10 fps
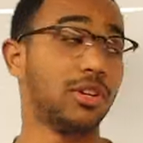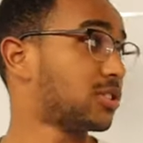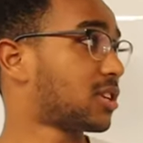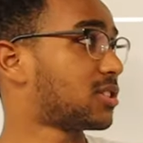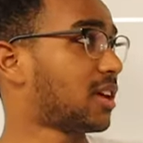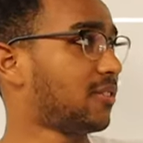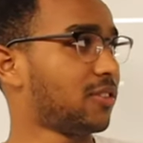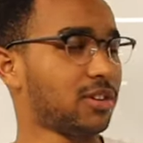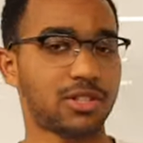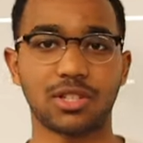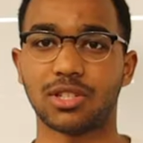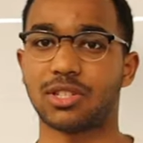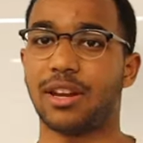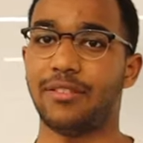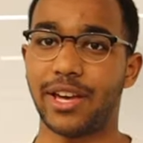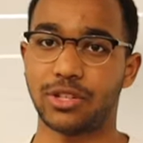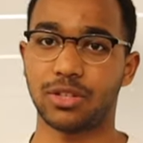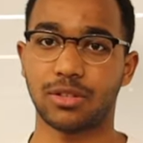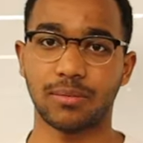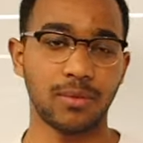there's a set of vertices, a set of
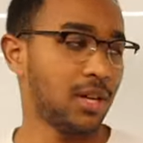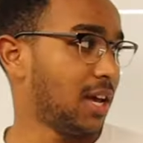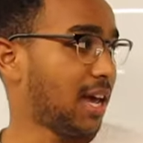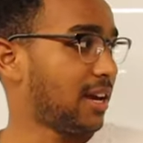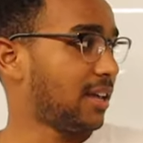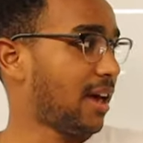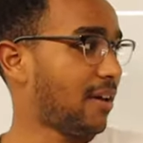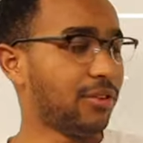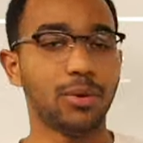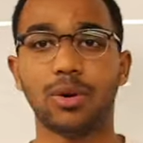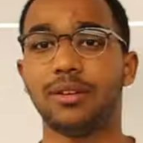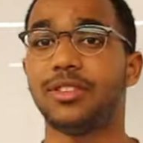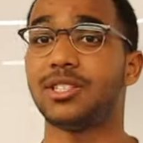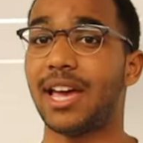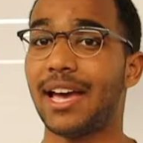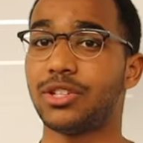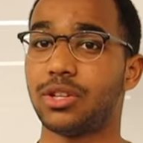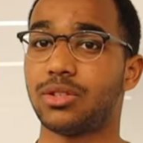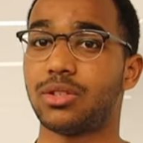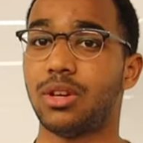edges, and every one of these
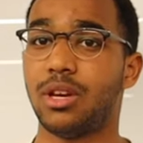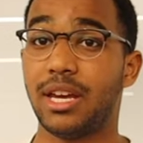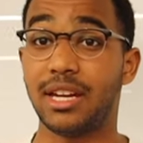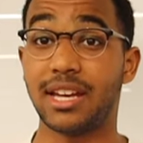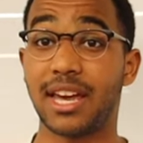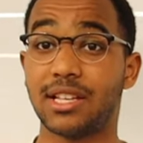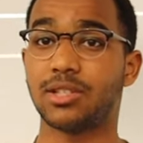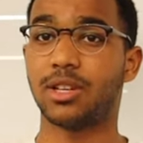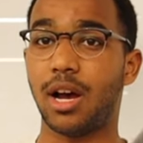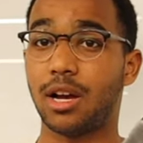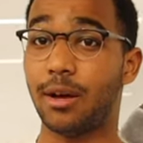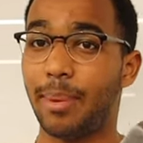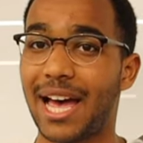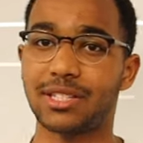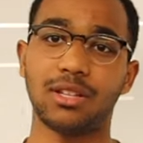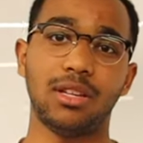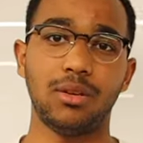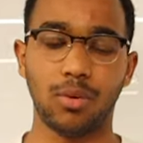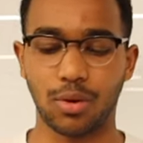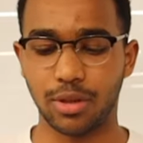edges indicates a
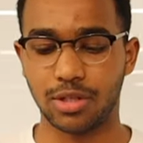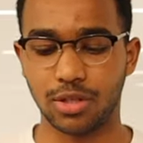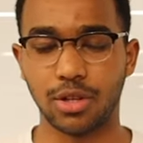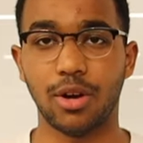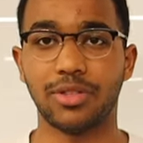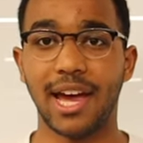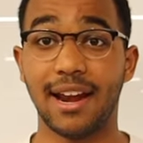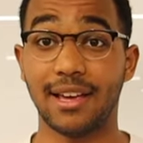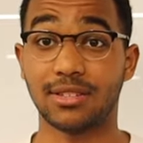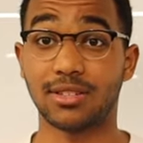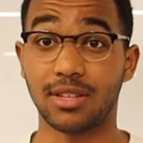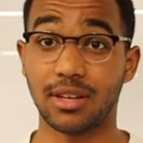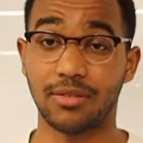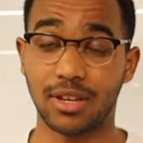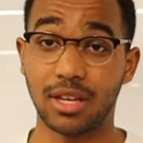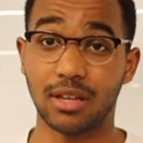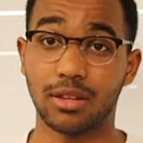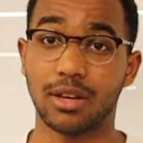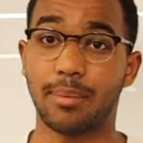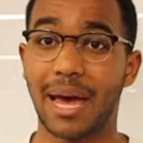capacity. We're going to denote that as C of E,
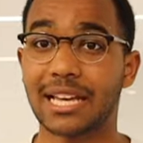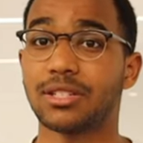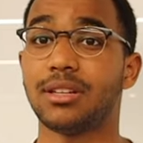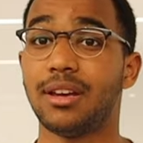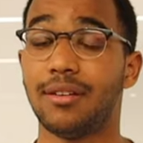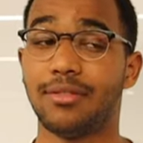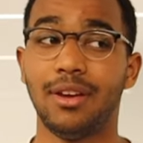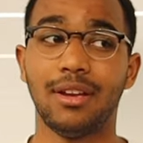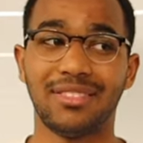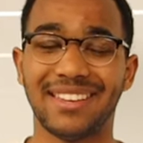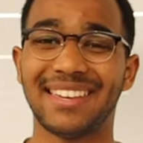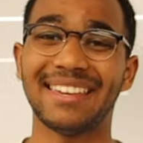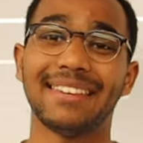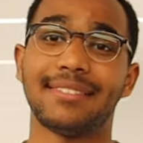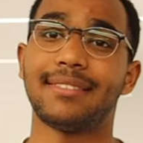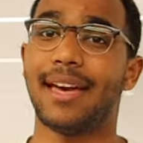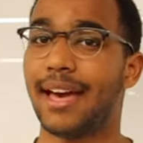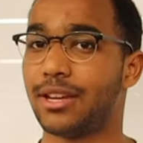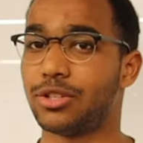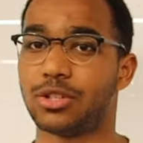the capacity of the ETH
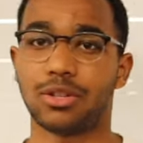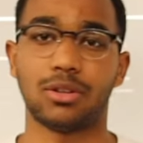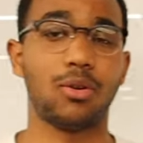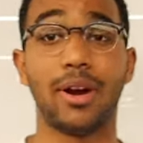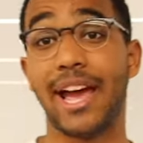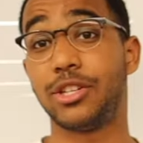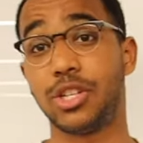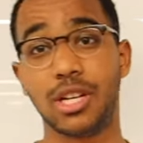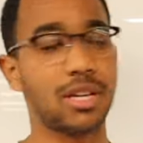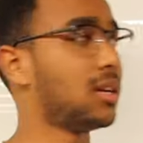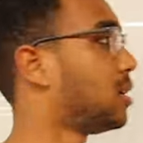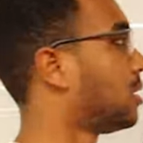edge, or edge E.